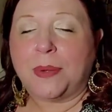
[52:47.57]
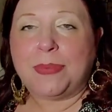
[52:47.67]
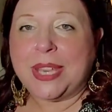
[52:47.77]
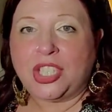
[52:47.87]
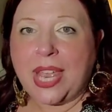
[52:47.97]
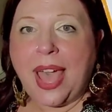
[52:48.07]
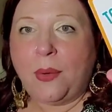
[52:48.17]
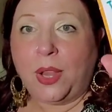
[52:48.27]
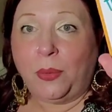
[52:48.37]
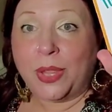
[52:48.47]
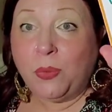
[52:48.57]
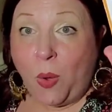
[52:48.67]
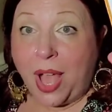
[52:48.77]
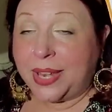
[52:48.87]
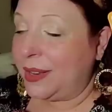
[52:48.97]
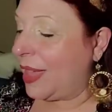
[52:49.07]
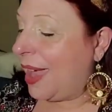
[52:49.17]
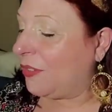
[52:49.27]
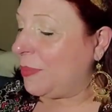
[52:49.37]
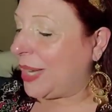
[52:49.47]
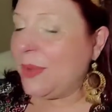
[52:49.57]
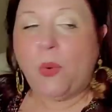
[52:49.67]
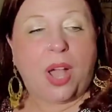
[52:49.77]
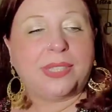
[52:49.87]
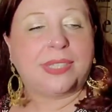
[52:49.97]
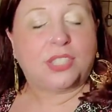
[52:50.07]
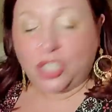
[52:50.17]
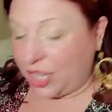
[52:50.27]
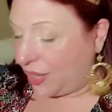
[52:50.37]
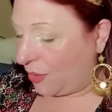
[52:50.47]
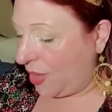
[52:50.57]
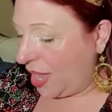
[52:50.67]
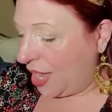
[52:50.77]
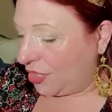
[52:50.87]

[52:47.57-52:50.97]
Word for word: beach towel with one. Everybody wants two.